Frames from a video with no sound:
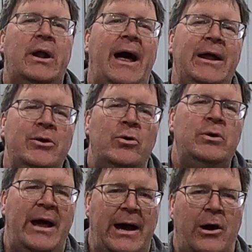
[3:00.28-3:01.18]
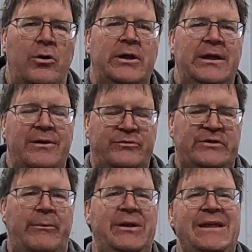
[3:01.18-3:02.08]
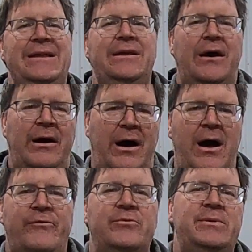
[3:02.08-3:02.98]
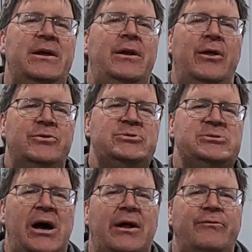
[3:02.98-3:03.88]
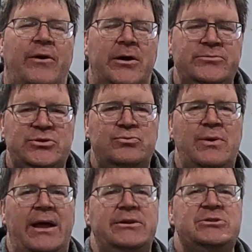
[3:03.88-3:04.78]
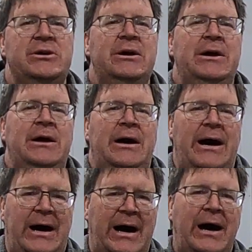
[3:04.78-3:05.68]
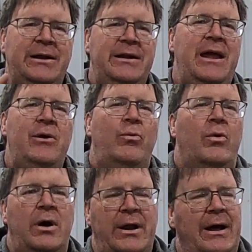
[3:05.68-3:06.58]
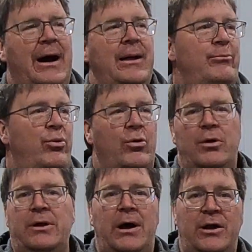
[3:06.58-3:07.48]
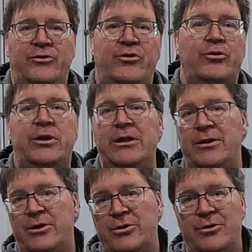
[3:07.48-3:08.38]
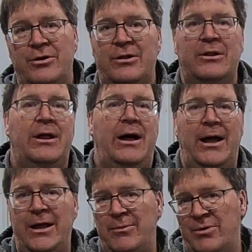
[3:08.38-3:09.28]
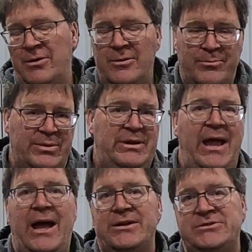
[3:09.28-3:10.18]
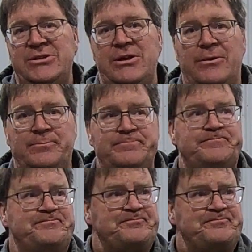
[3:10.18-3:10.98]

what I know now, if somebody offered me another sod farm to rent, on day one, I'm pouring on turkey litter, lime, potassium.